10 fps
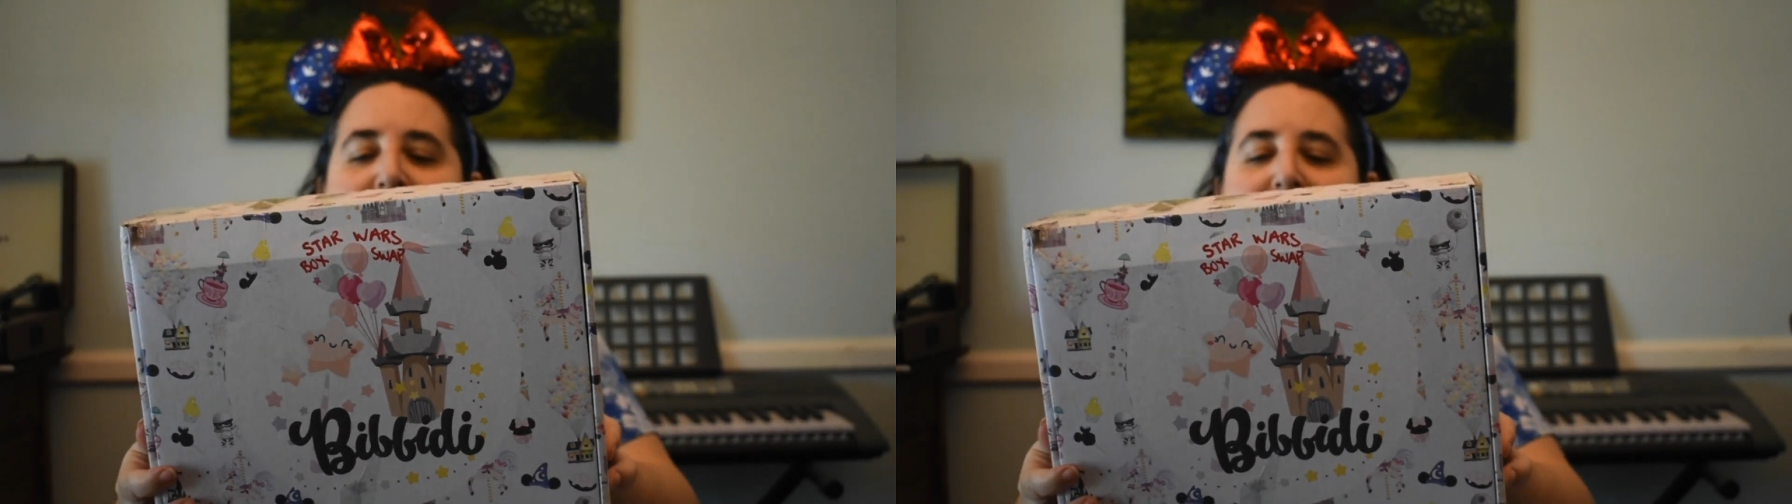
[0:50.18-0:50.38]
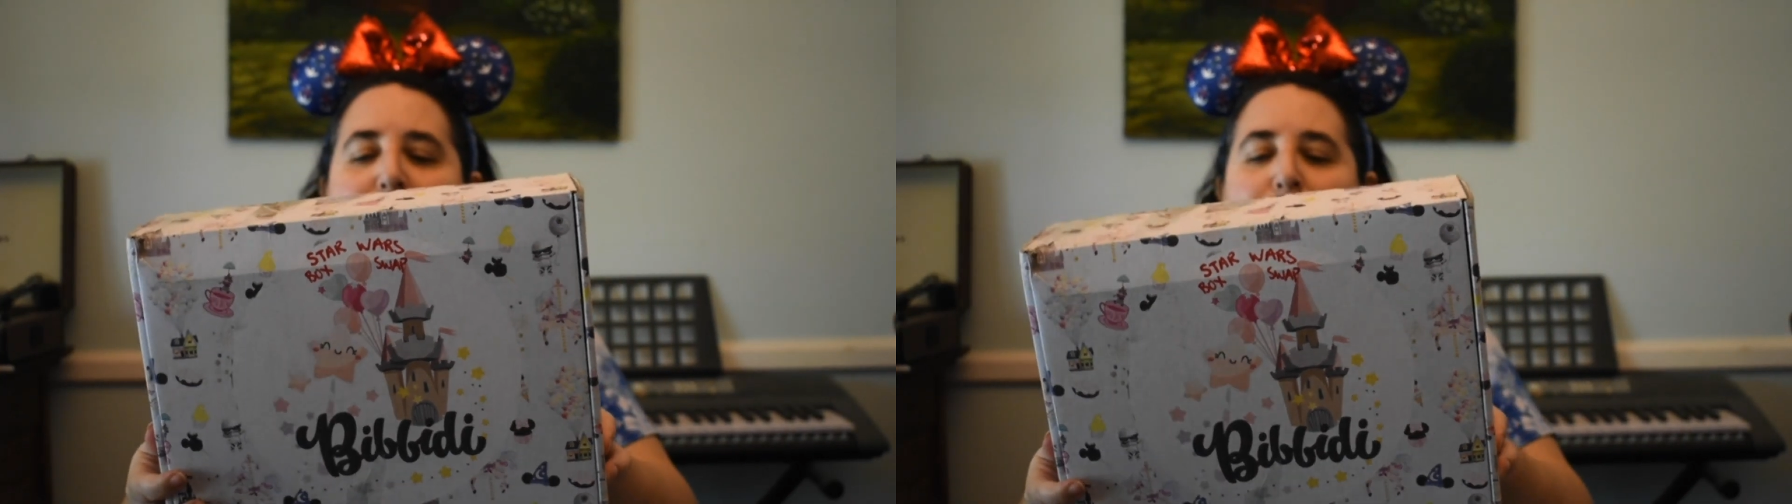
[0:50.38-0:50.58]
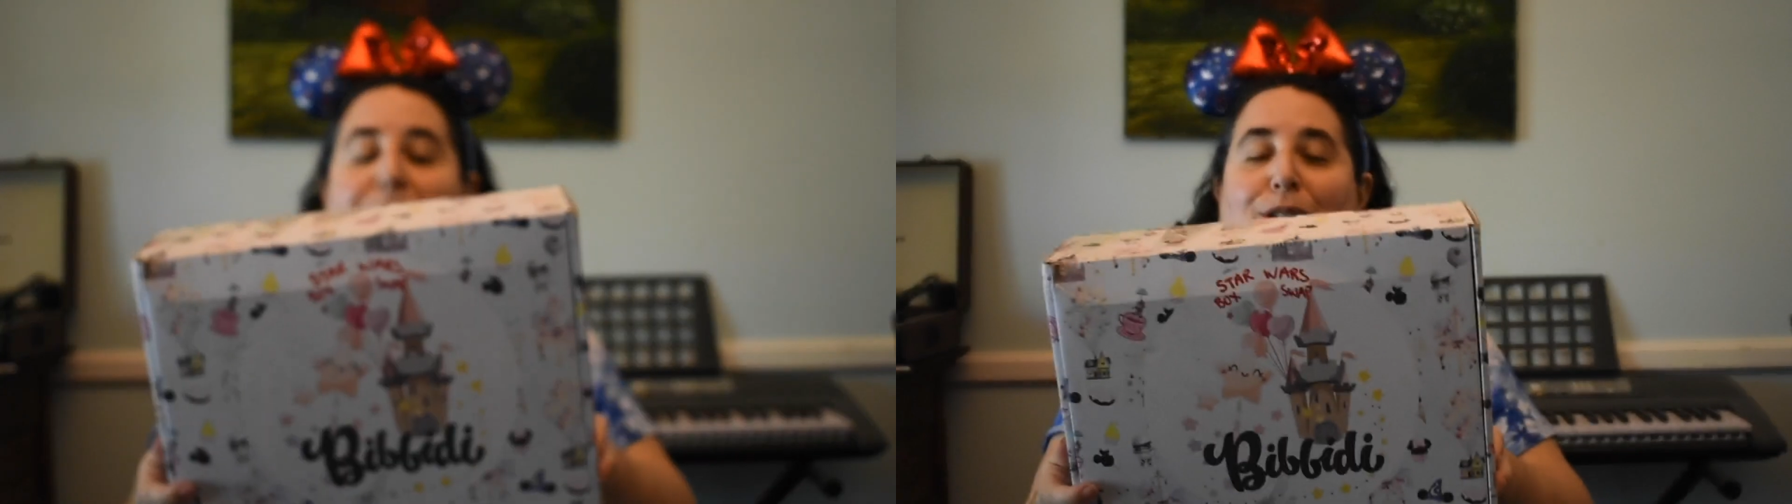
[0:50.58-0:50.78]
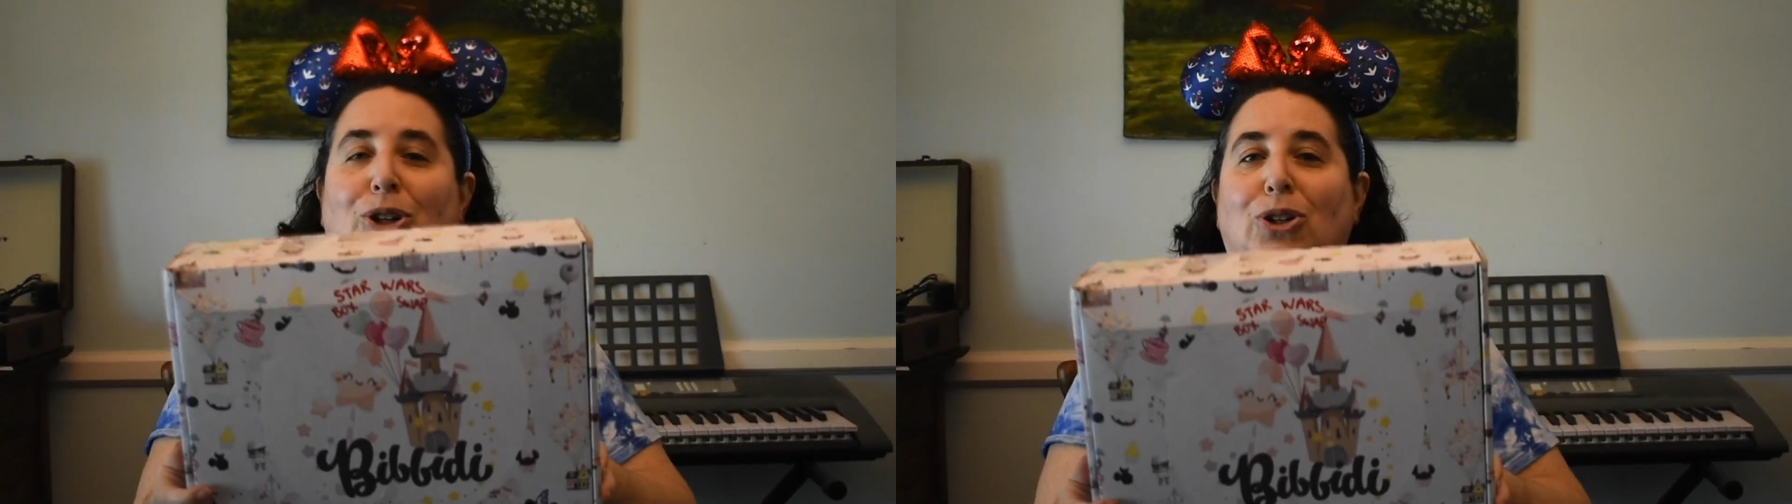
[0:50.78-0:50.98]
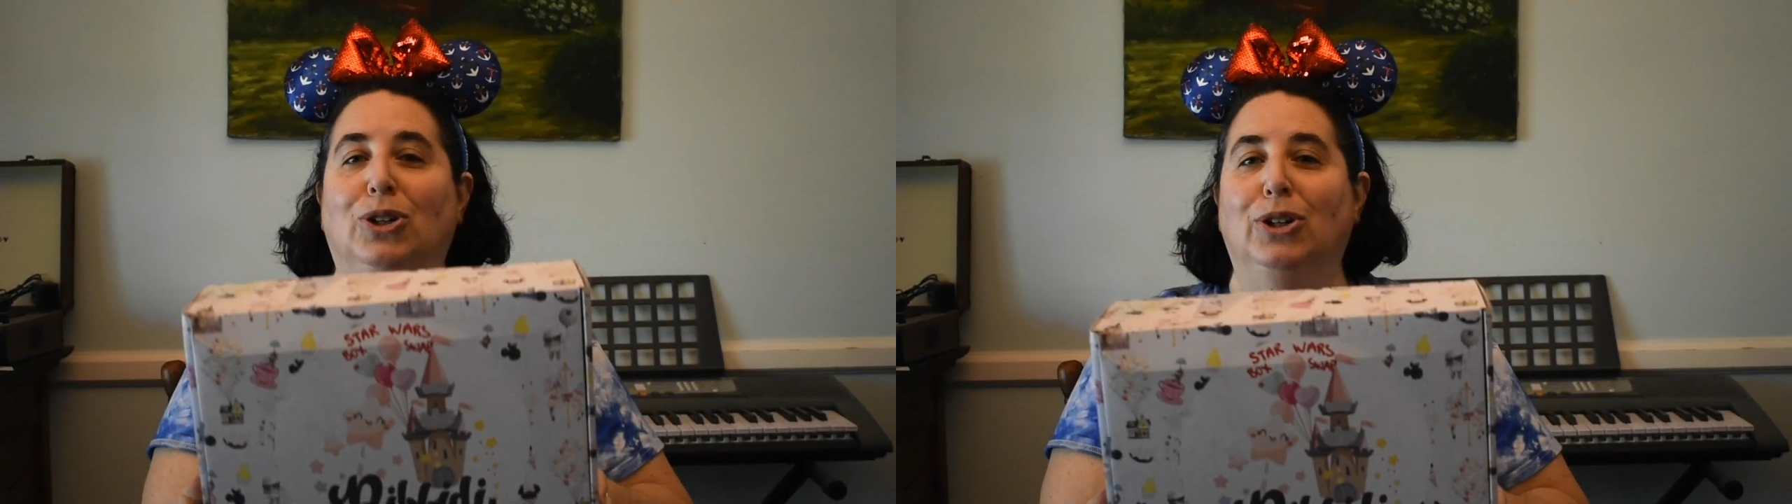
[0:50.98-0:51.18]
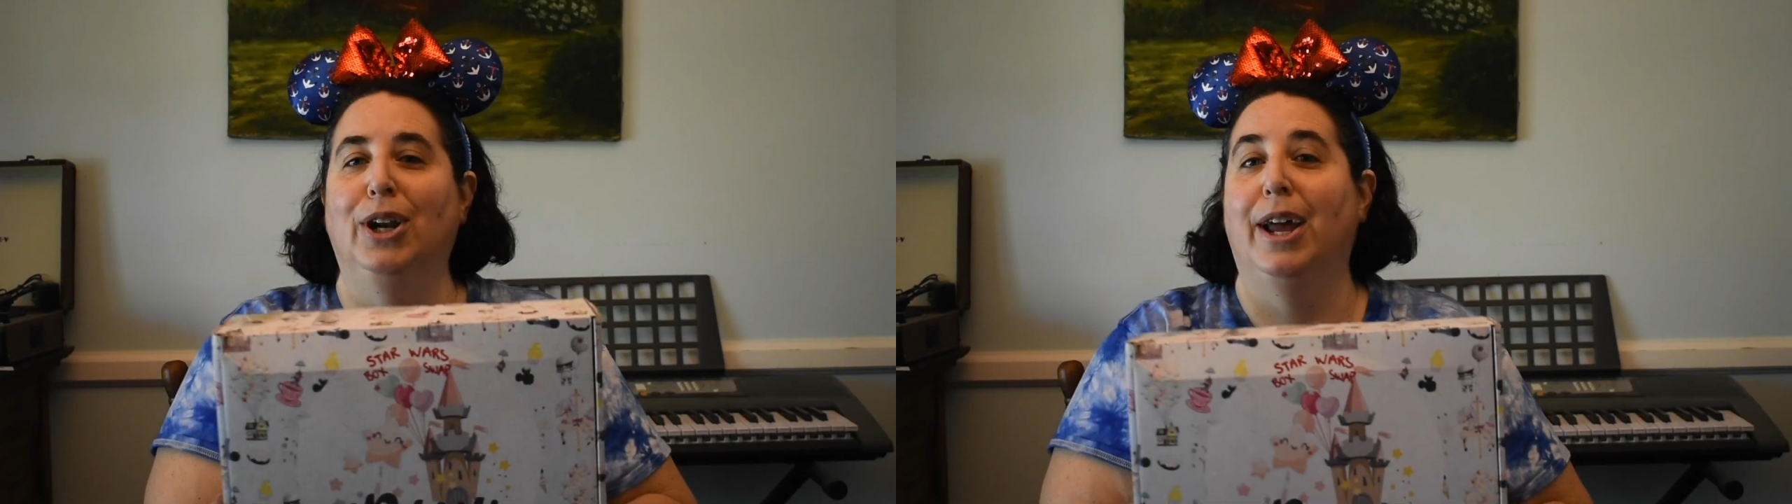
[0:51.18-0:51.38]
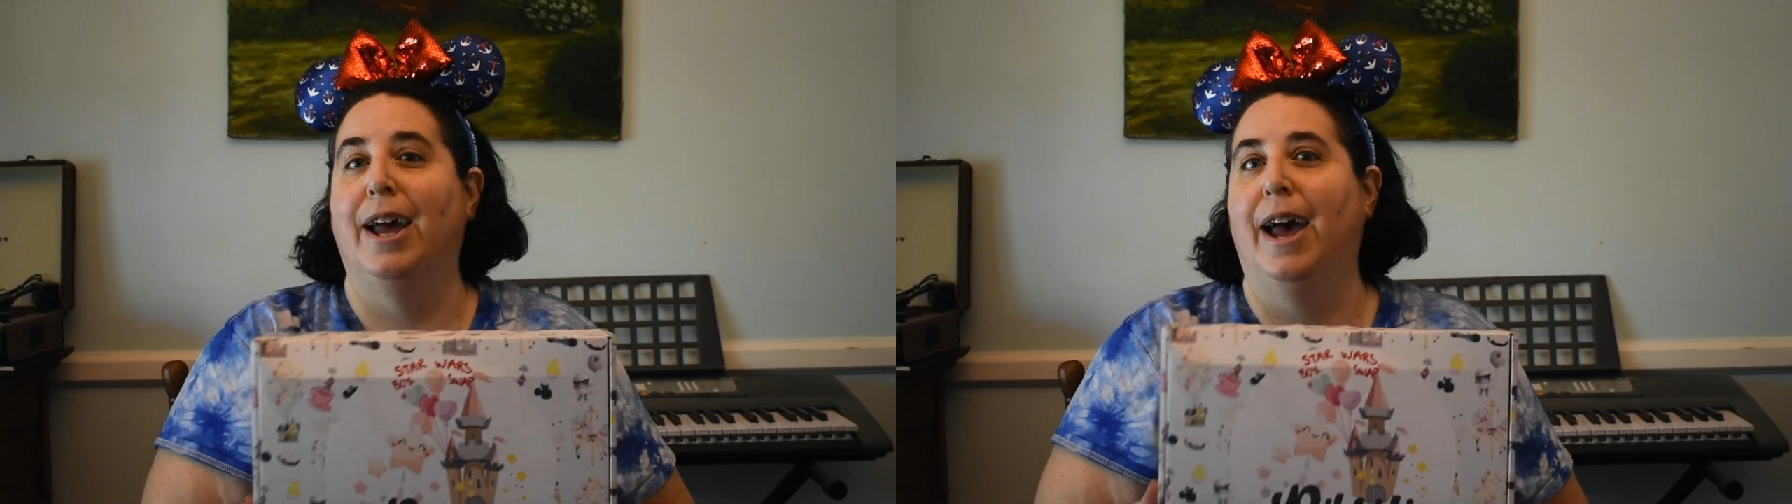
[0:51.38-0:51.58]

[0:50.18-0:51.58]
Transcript: And the return